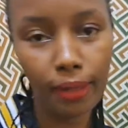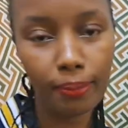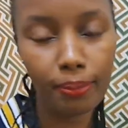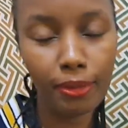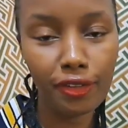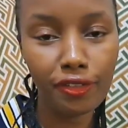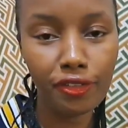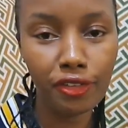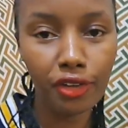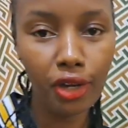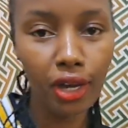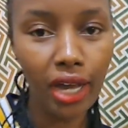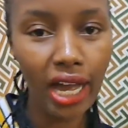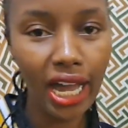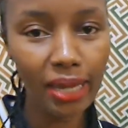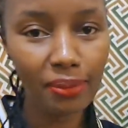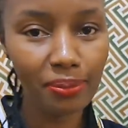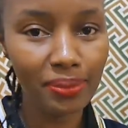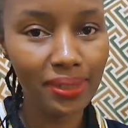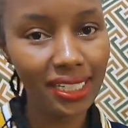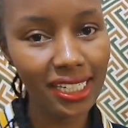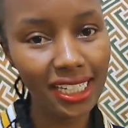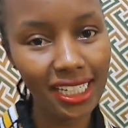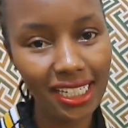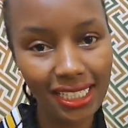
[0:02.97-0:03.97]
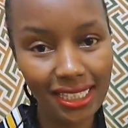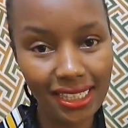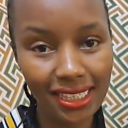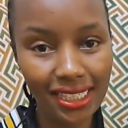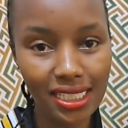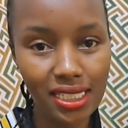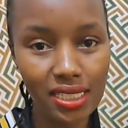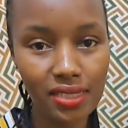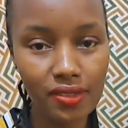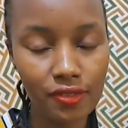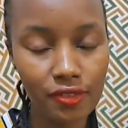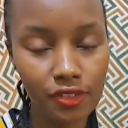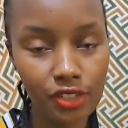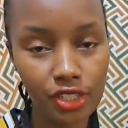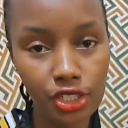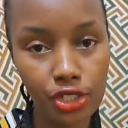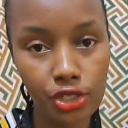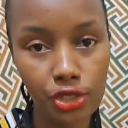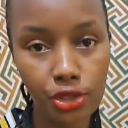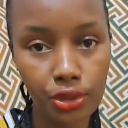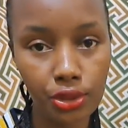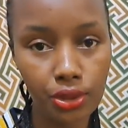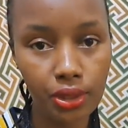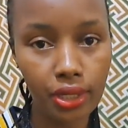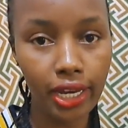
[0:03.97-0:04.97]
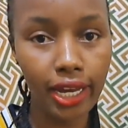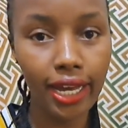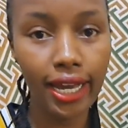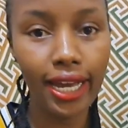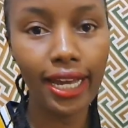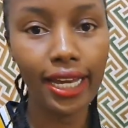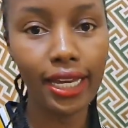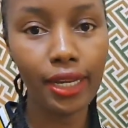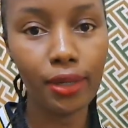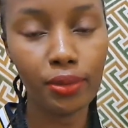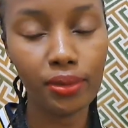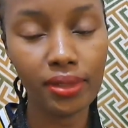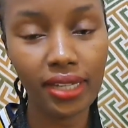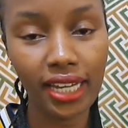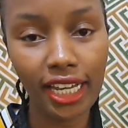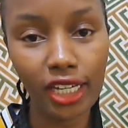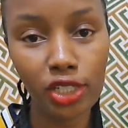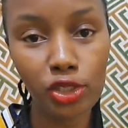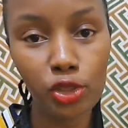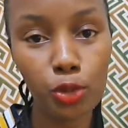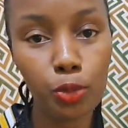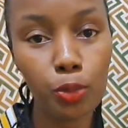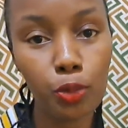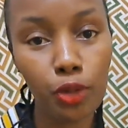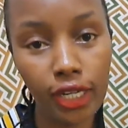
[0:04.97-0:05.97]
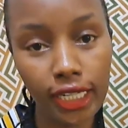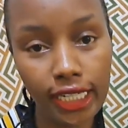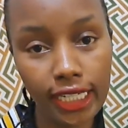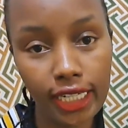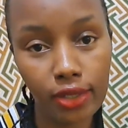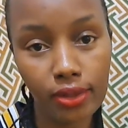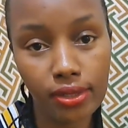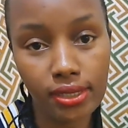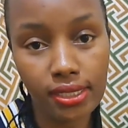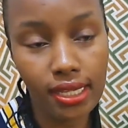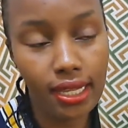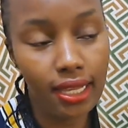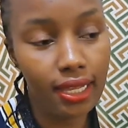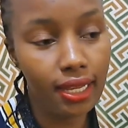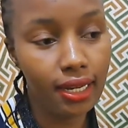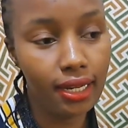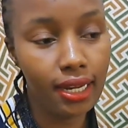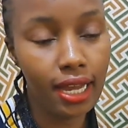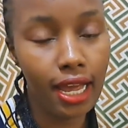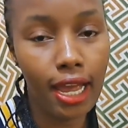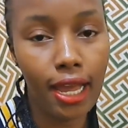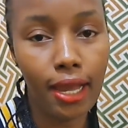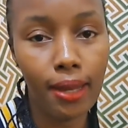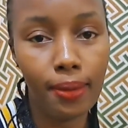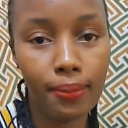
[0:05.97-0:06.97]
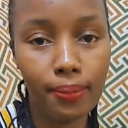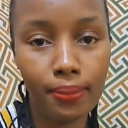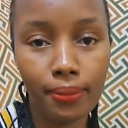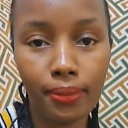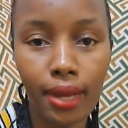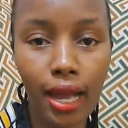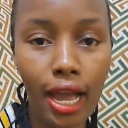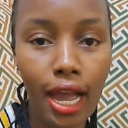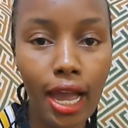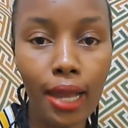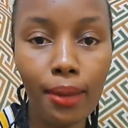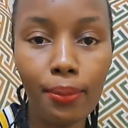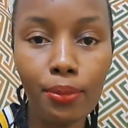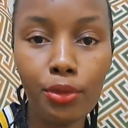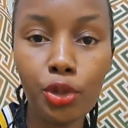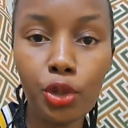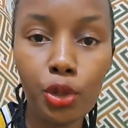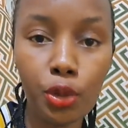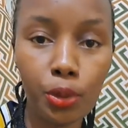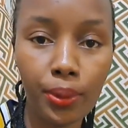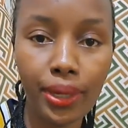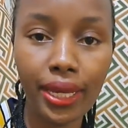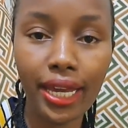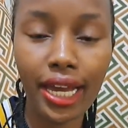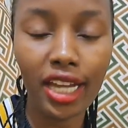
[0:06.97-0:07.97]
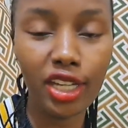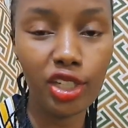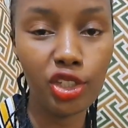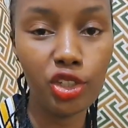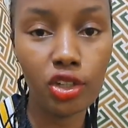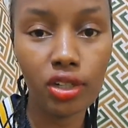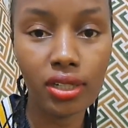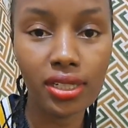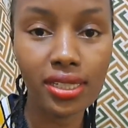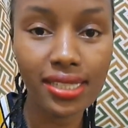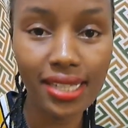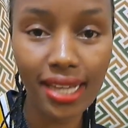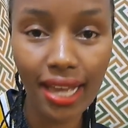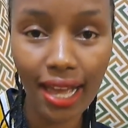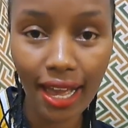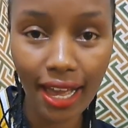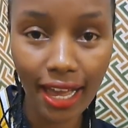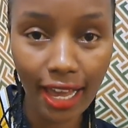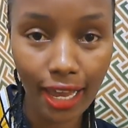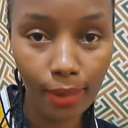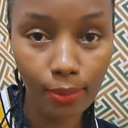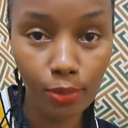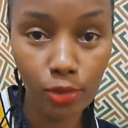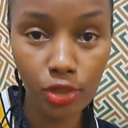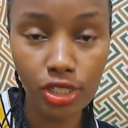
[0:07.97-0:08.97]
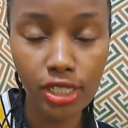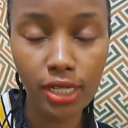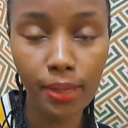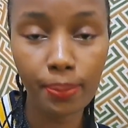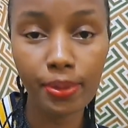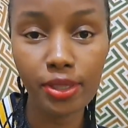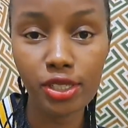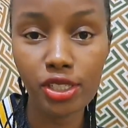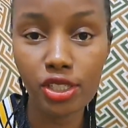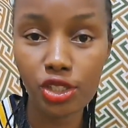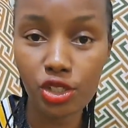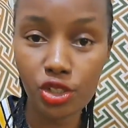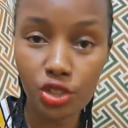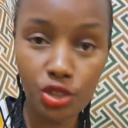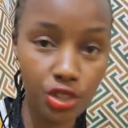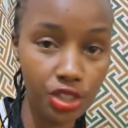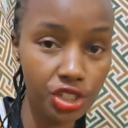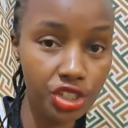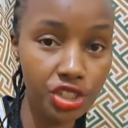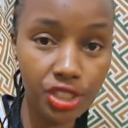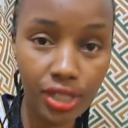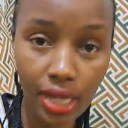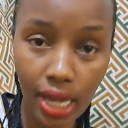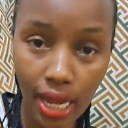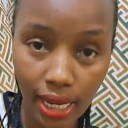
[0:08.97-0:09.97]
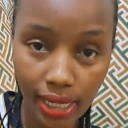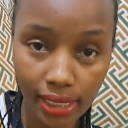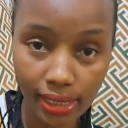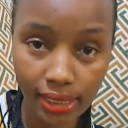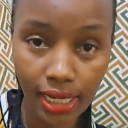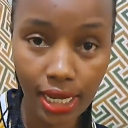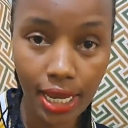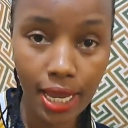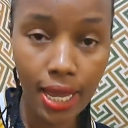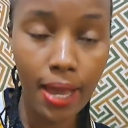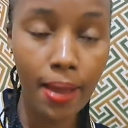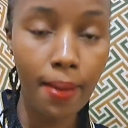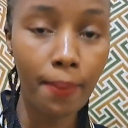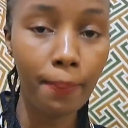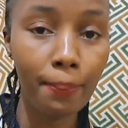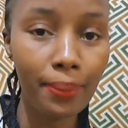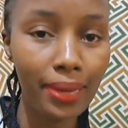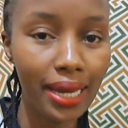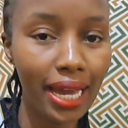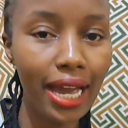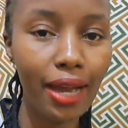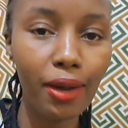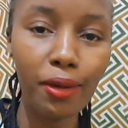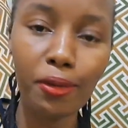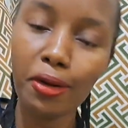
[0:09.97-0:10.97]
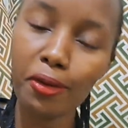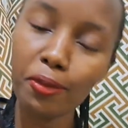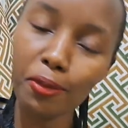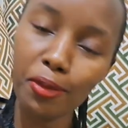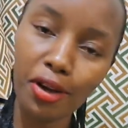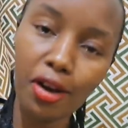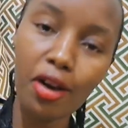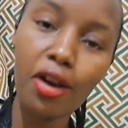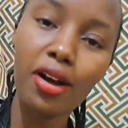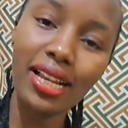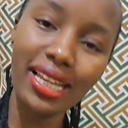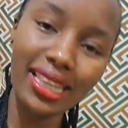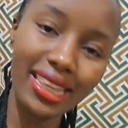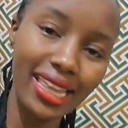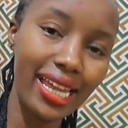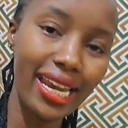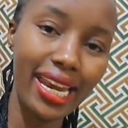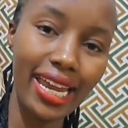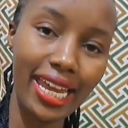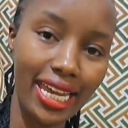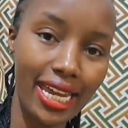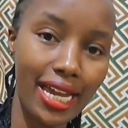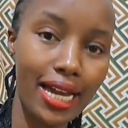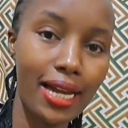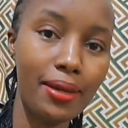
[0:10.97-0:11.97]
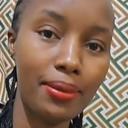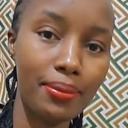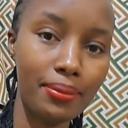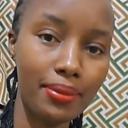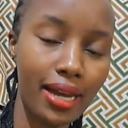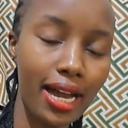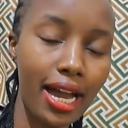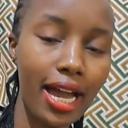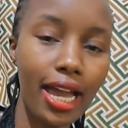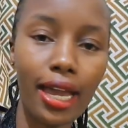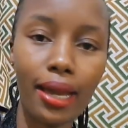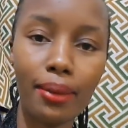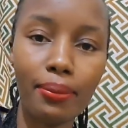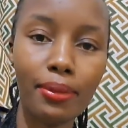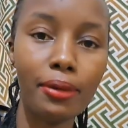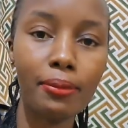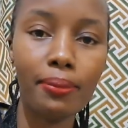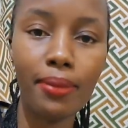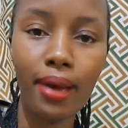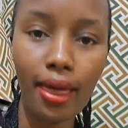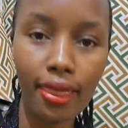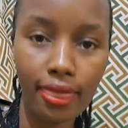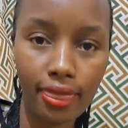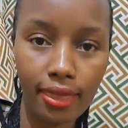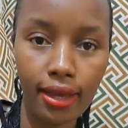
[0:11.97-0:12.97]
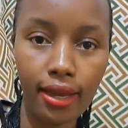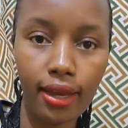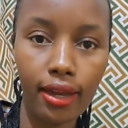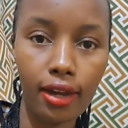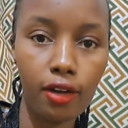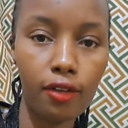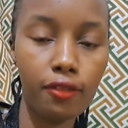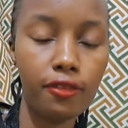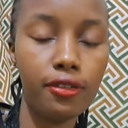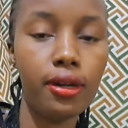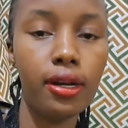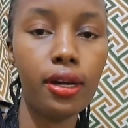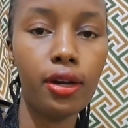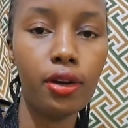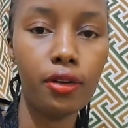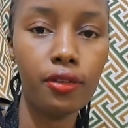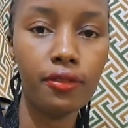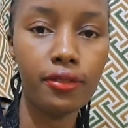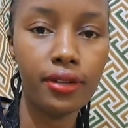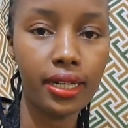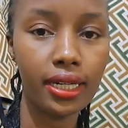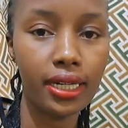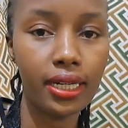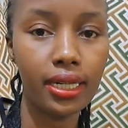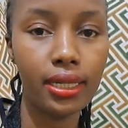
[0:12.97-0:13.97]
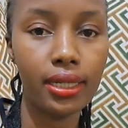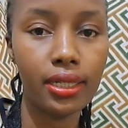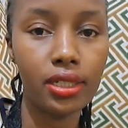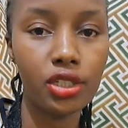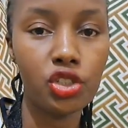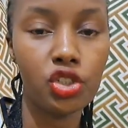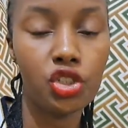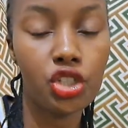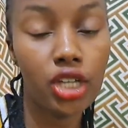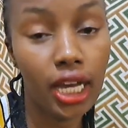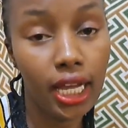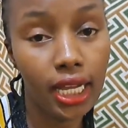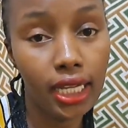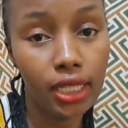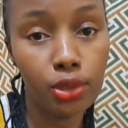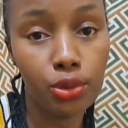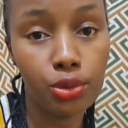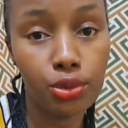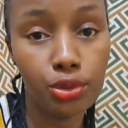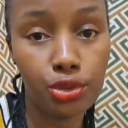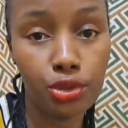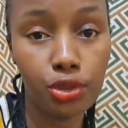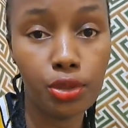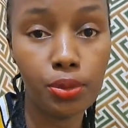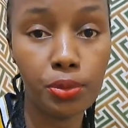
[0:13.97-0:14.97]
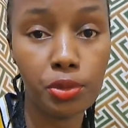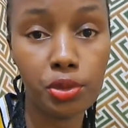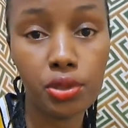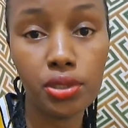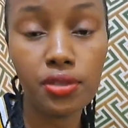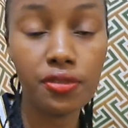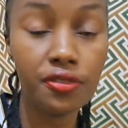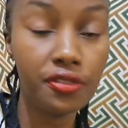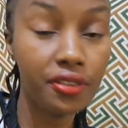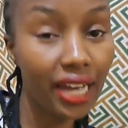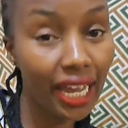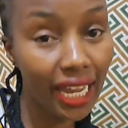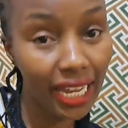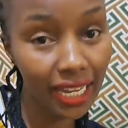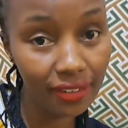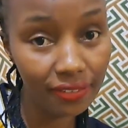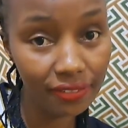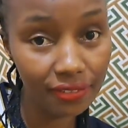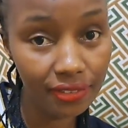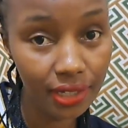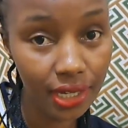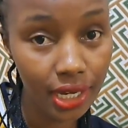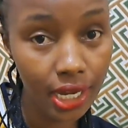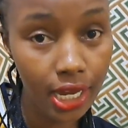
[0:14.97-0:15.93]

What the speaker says: Before I begin this video, I would like to point out that I am no way a doctor. I am not a pediatrician, but all that I am a mother of a child who's almost 5,